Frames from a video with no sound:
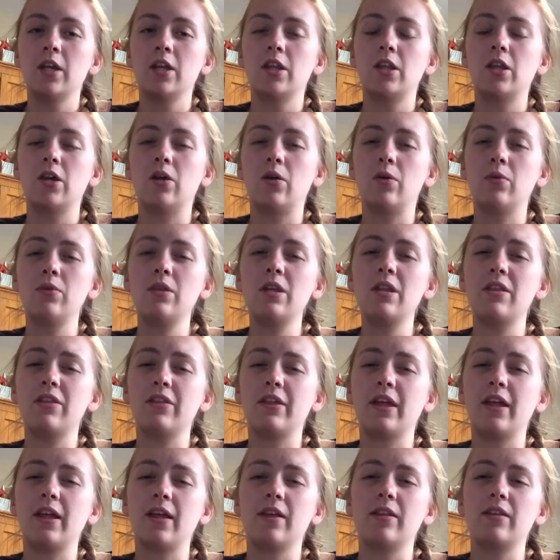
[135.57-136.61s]
the only
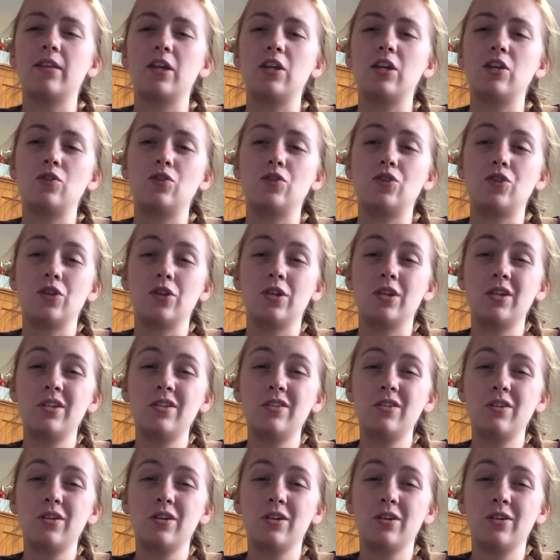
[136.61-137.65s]
thing that you
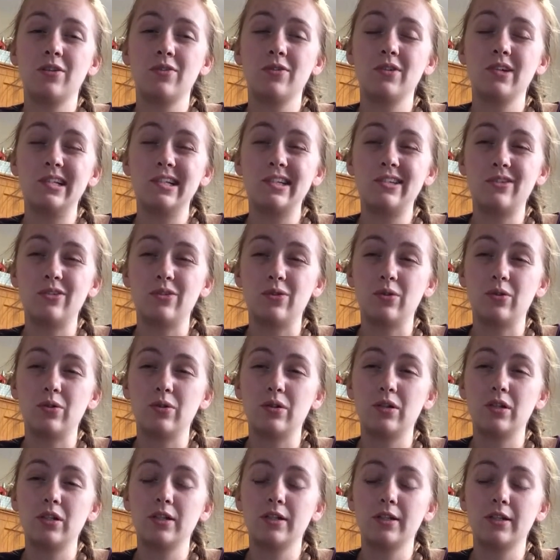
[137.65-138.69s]
shouldn't really
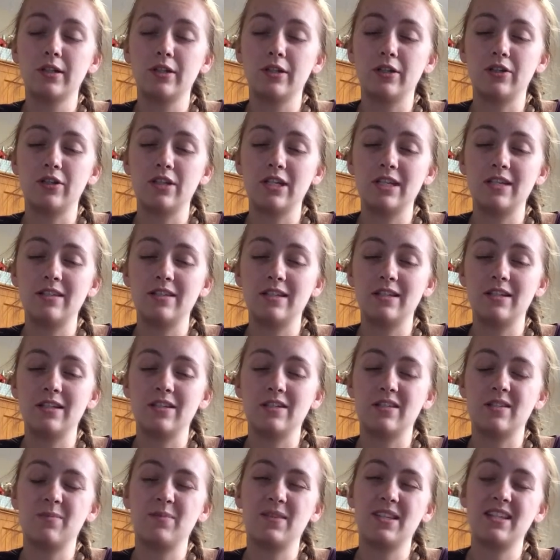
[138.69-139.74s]
store your teas in is
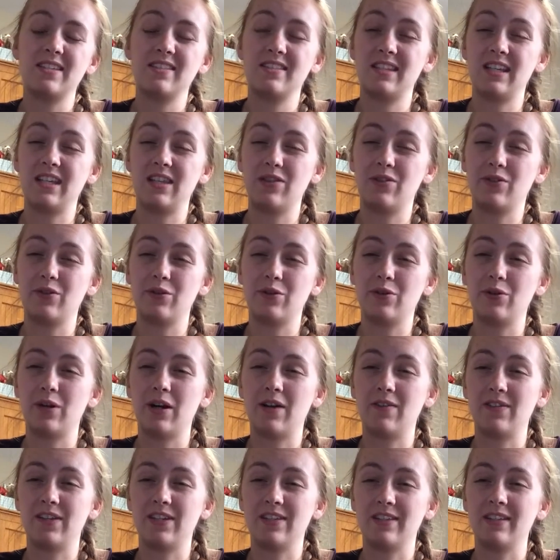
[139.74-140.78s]
something see-through,
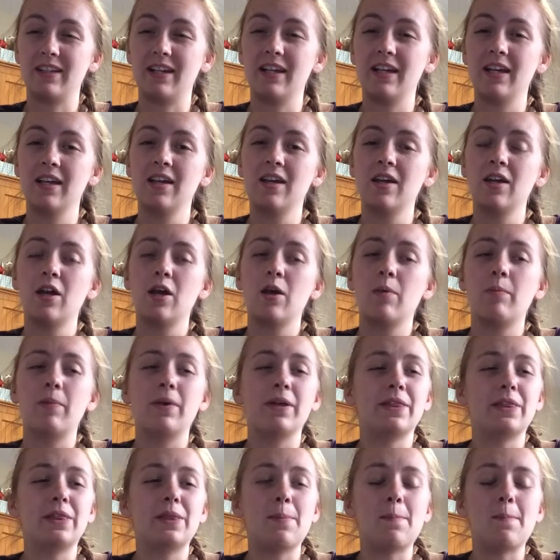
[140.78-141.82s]
obviously,
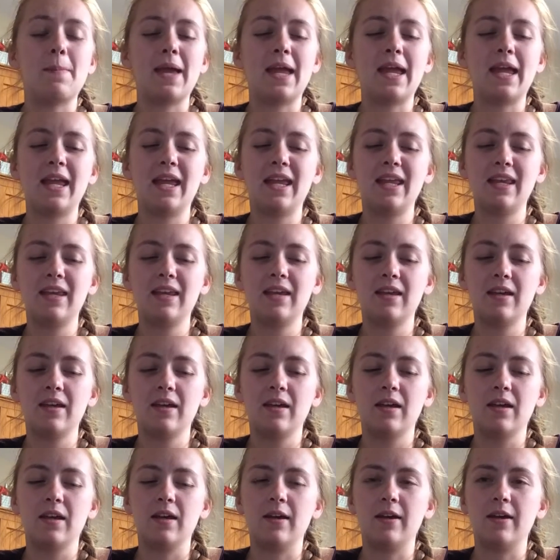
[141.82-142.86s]
but the main
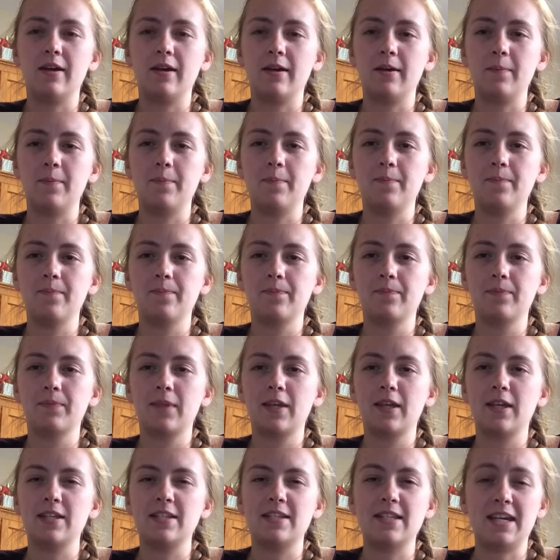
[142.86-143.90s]

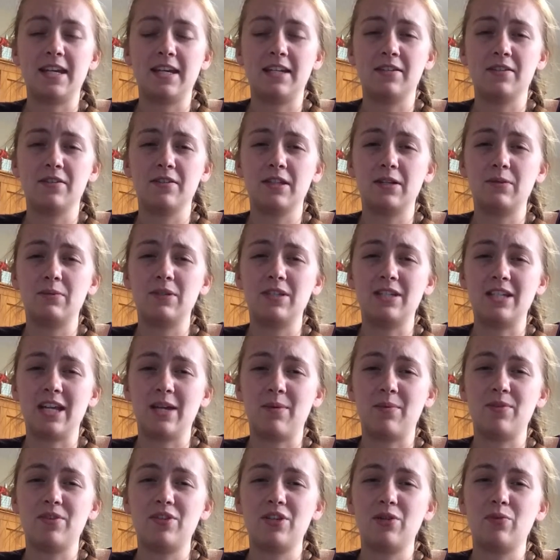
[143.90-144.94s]
container that would
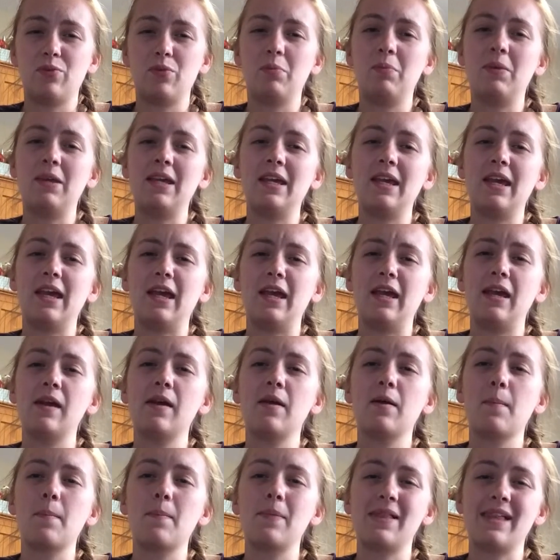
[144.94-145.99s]
damage it would be a
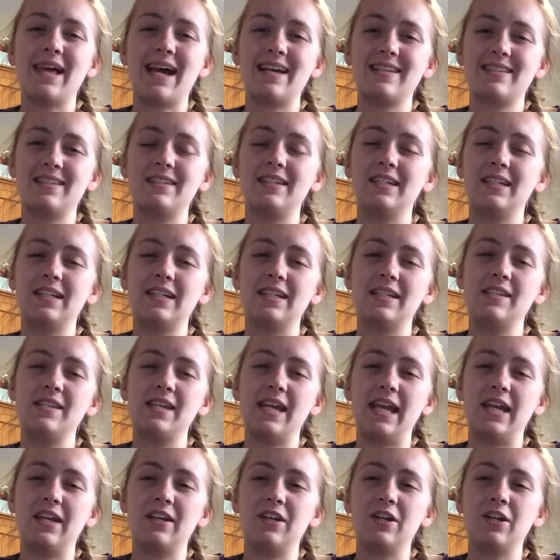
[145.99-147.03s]
plastic
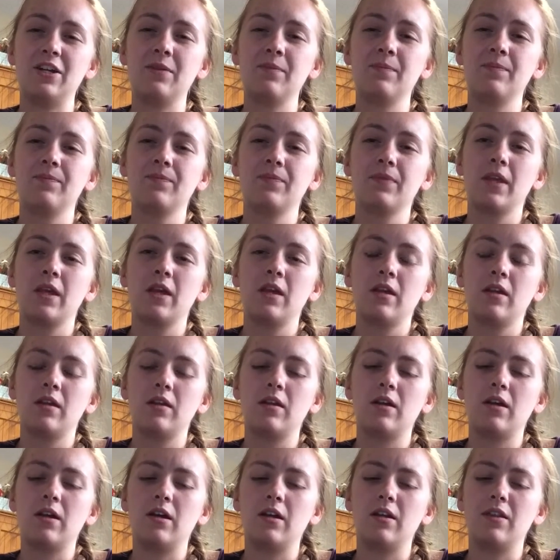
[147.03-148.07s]
container.
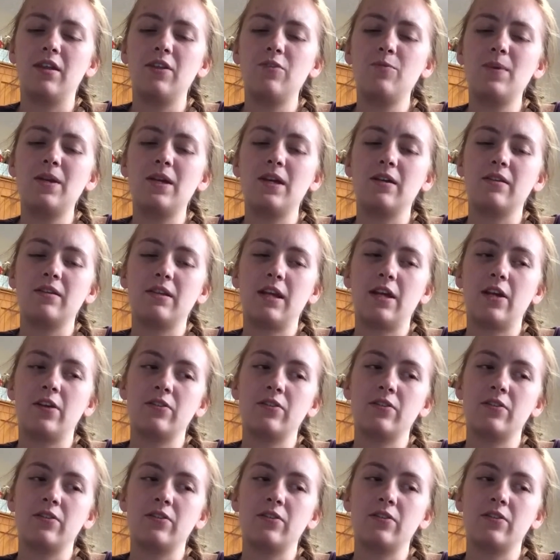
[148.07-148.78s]
That's because